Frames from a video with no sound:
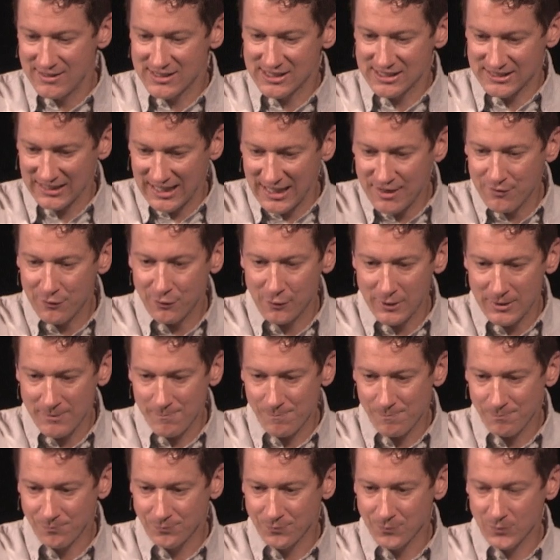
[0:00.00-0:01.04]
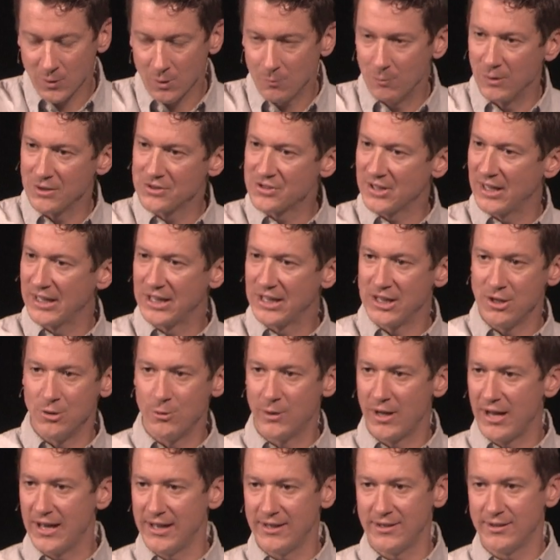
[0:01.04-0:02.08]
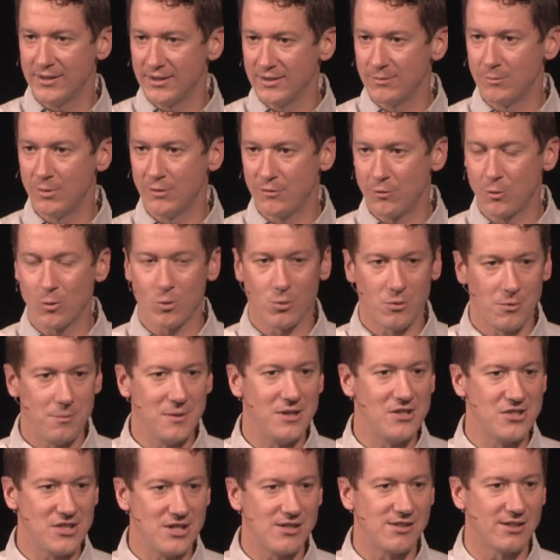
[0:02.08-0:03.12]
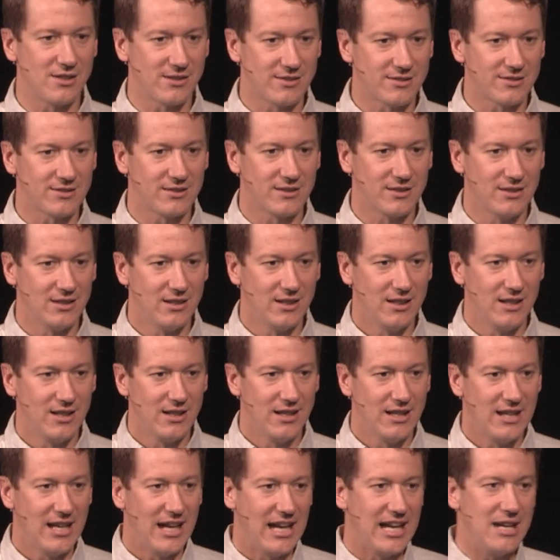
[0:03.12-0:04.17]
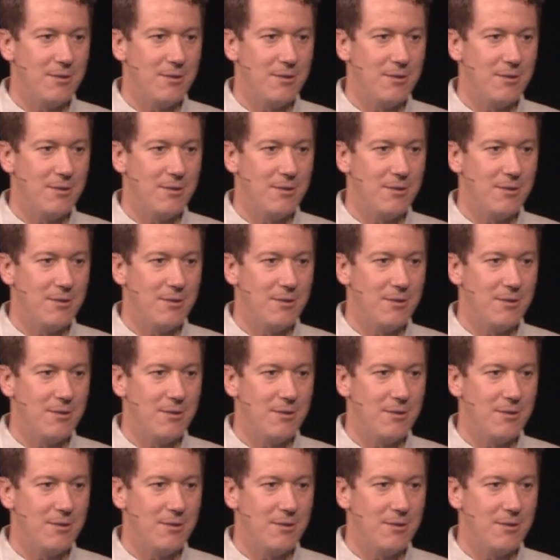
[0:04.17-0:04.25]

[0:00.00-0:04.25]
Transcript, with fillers: slavery, much like you and I, before we meet Jesus. He